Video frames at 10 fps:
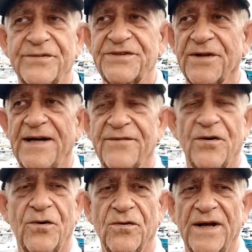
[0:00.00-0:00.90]
We still have
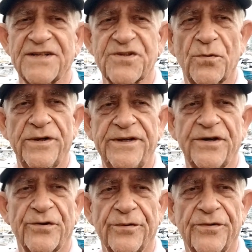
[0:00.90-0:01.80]
a whole lot of squid
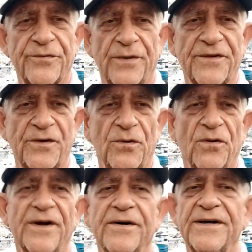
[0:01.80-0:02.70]
and krill throughout the
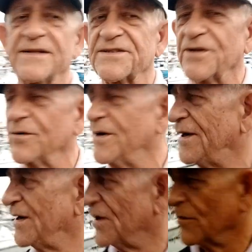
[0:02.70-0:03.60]
whole area. So
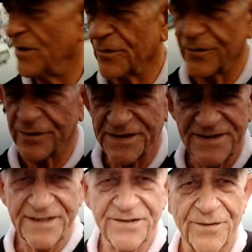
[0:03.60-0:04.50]
what we're really
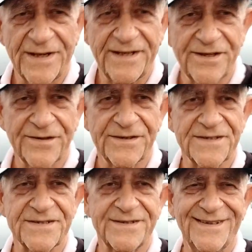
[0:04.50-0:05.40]
seeing right here
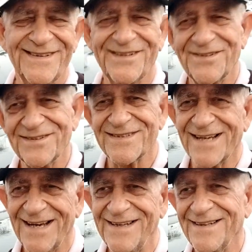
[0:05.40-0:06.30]
is,
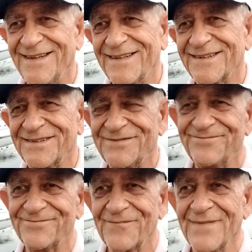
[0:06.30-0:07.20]
it's kind of like
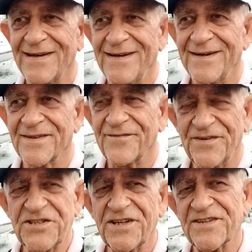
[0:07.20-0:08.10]
the
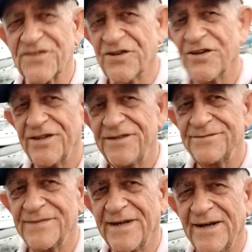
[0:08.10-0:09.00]
fishing is
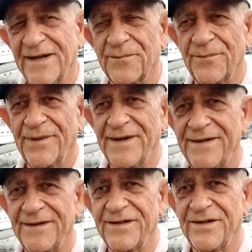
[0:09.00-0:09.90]
good,
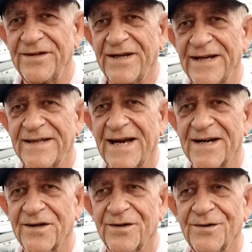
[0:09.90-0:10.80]
but you
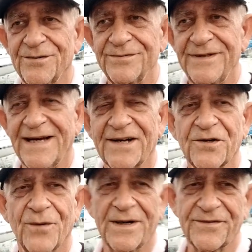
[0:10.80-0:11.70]
got to go
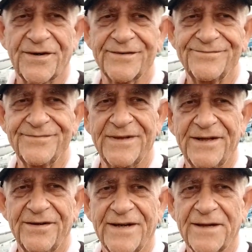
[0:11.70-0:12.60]
out there.
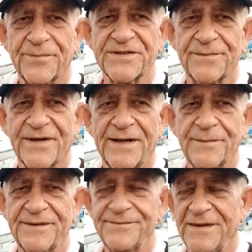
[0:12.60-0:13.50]
You got to put some
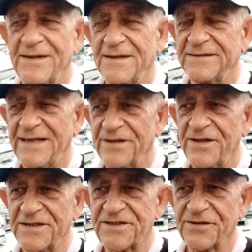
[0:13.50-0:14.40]
time in. Now
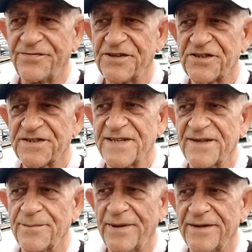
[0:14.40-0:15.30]
you can still fish
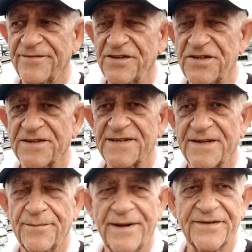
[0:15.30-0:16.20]
inside the bay. The fishing
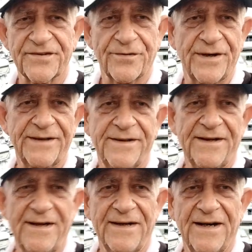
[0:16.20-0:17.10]
inside the bay is great.
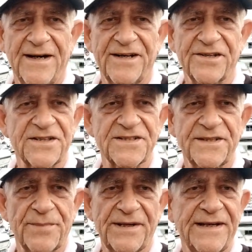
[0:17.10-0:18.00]
You're going to
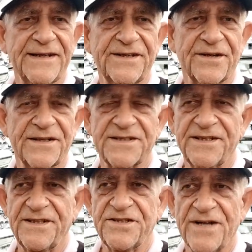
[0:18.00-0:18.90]
see bonita. You're going to
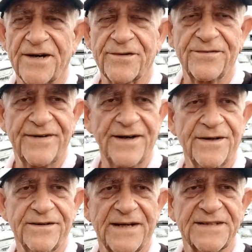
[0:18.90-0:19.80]
see Jack
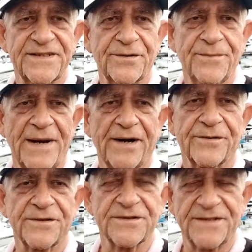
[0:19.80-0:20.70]
Crevelles. You got Sierra
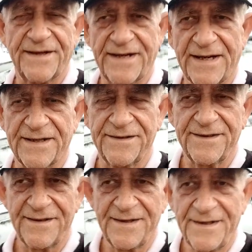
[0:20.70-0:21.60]
mackerels, and they got a
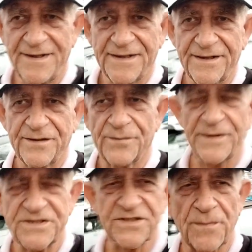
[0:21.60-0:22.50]

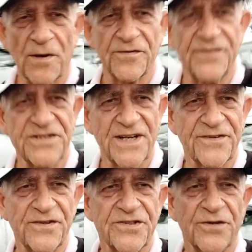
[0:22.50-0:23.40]
bunch of smaller fish out
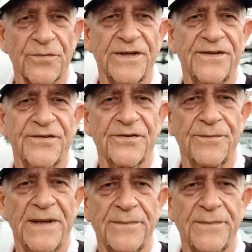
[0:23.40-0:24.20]
there that you can run into.